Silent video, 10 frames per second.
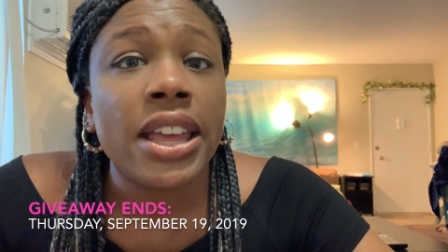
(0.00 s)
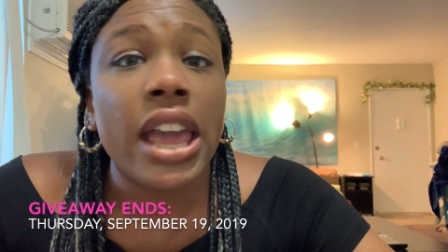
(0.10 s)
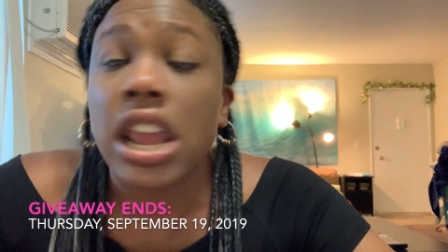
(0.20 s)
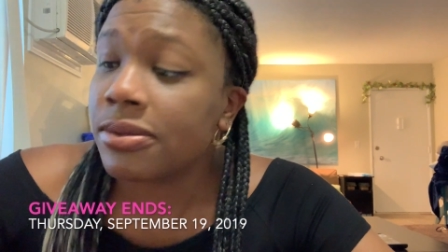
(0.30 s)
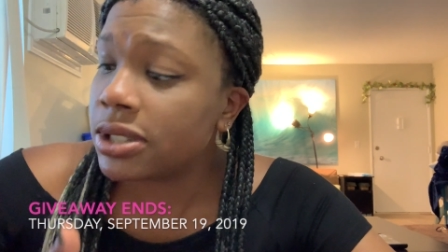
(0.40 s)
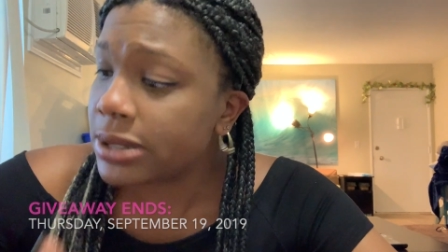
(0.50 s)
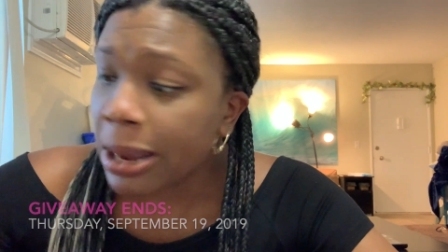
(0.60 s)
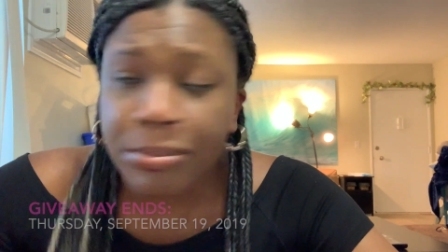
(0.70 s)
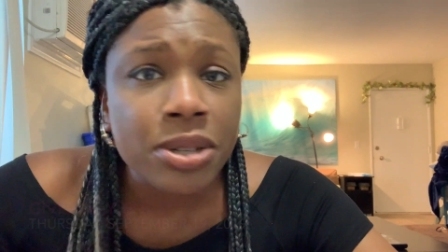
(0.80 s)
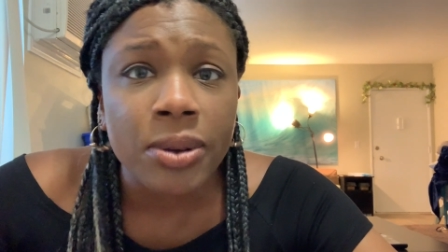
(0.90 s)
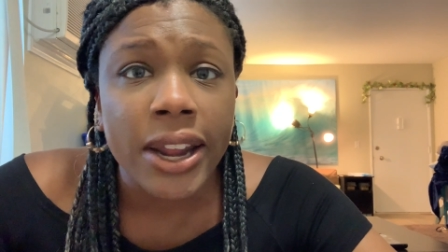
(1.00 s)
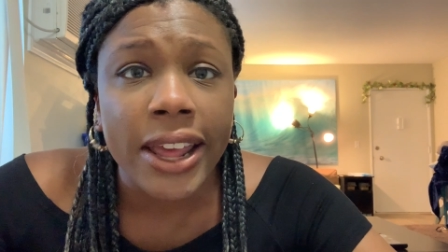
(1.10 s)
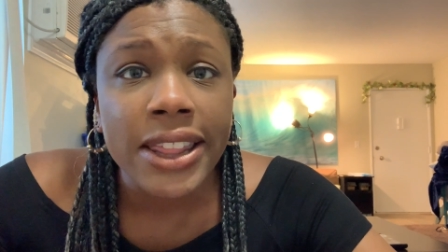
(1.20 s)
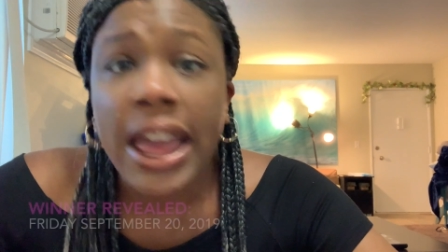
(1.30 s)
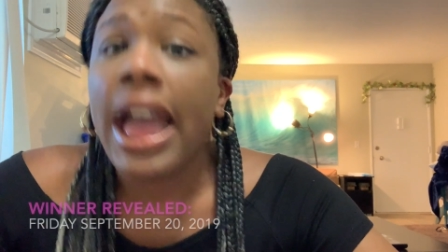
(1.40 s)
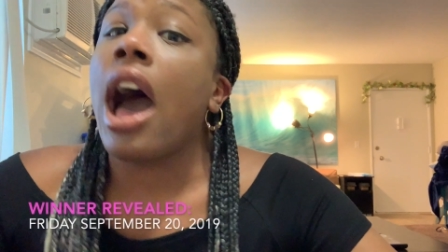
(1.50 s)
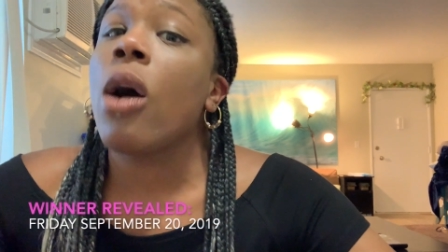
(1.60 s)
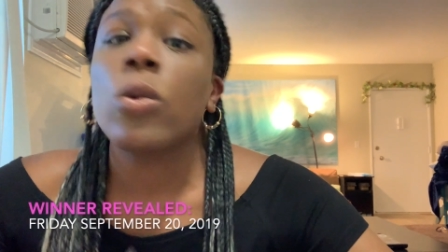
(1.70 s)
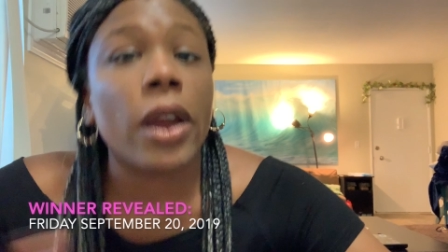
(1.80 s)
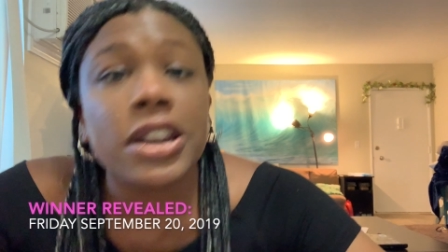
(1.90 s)
And on September 20th,
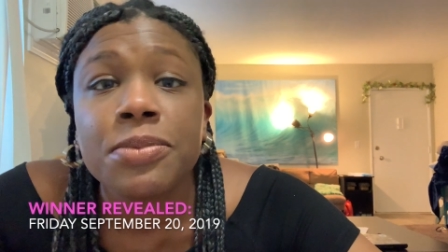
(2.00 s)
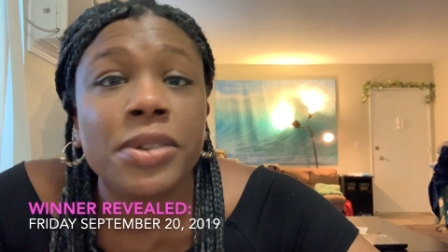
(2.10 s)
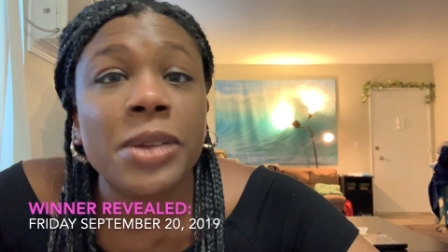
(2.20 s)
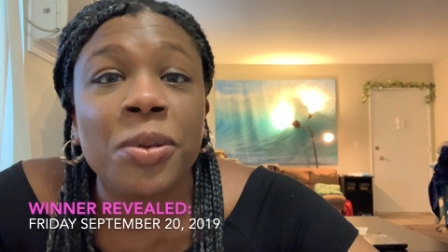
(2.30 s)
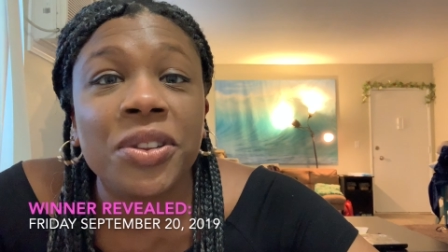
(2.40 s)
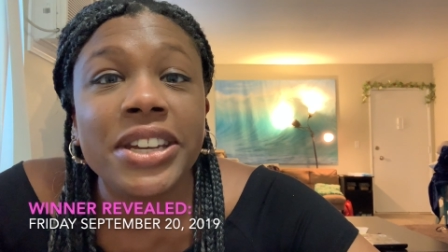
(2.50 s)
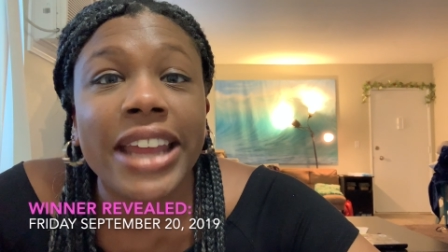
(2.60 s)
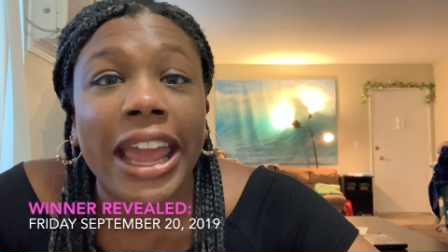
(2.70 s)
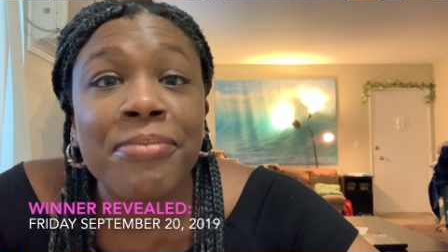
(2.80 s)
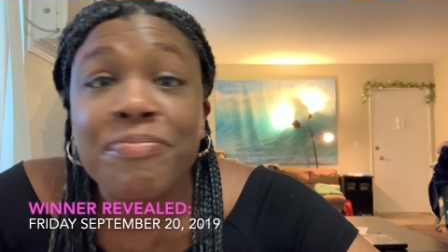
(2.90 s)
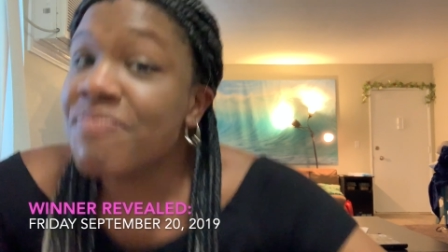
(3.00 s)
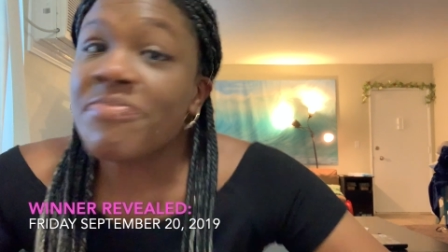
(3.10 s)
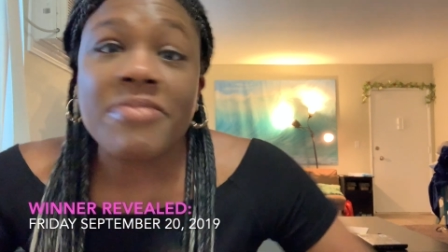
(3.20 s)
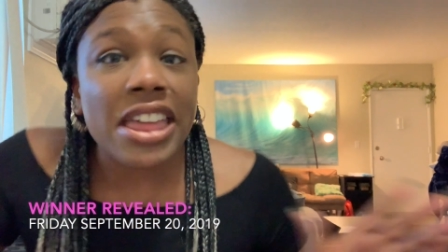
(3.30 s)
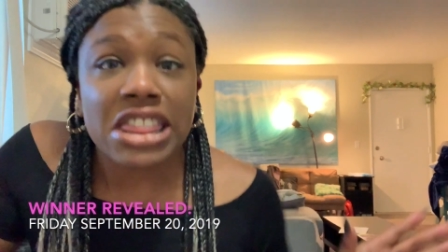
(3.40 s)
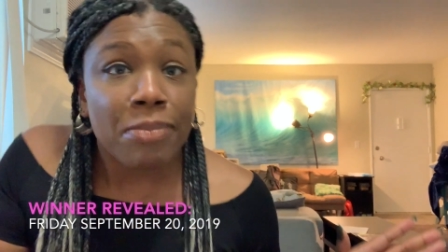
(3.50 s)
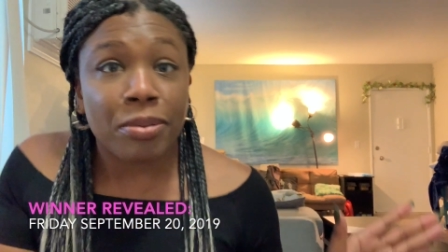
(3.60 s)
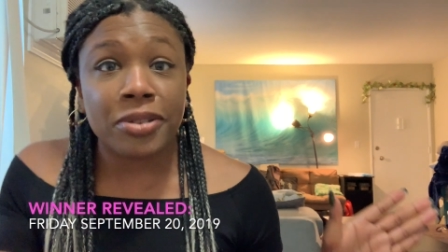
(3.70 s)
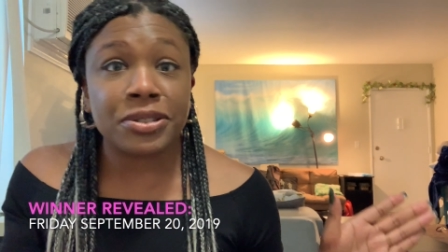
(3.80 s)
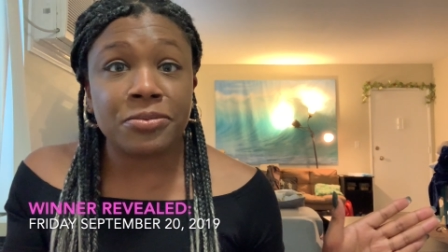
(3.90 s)
I'll randomly pull the name and that
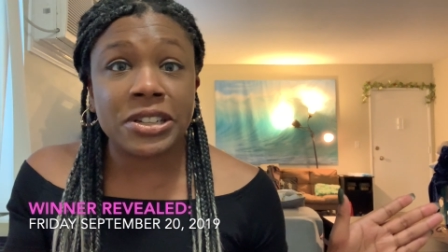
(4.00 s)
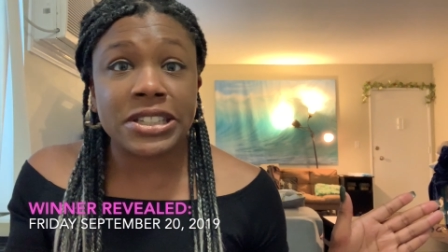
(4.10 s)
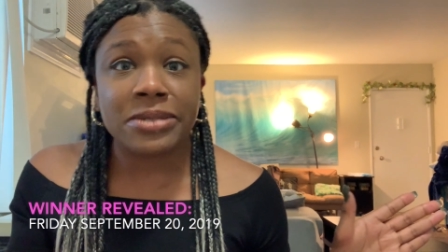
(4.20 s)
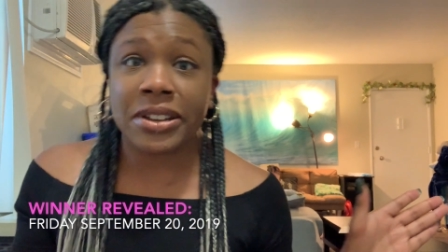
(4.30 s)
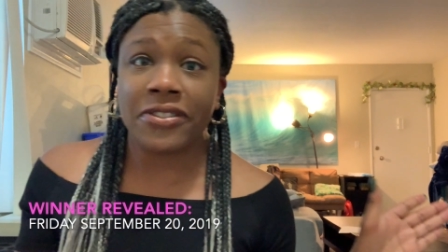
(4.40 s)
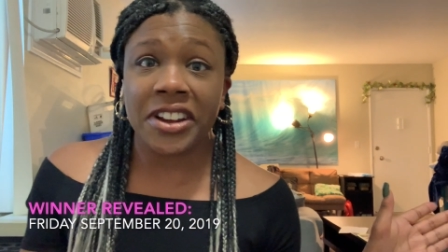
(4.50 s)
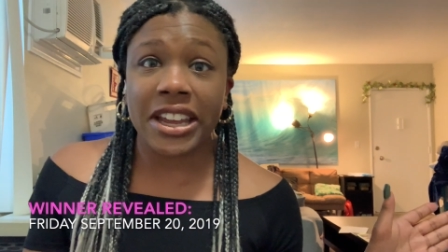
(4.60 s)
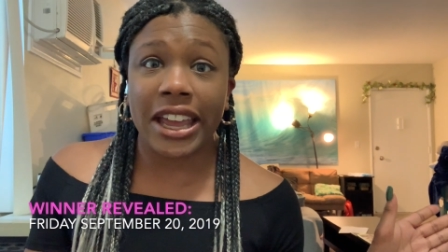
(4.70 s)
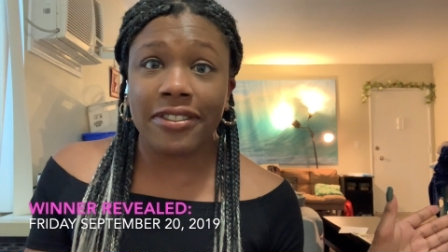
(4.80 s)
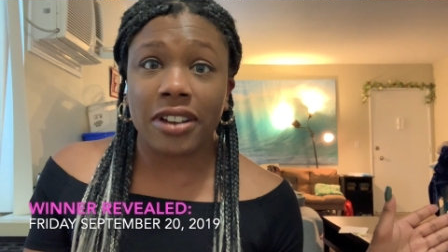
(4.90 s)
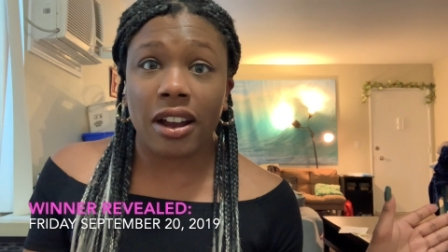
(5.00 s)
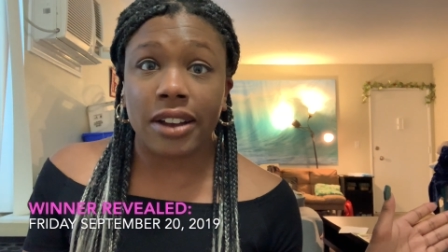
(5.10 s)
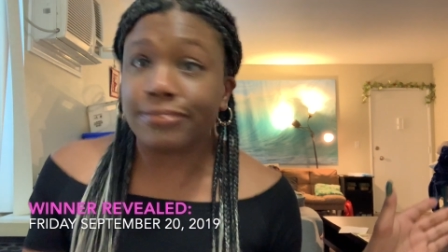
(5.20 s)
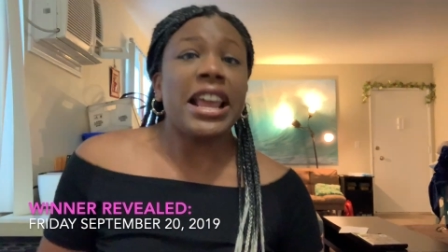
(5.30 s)
person wins a free gift card.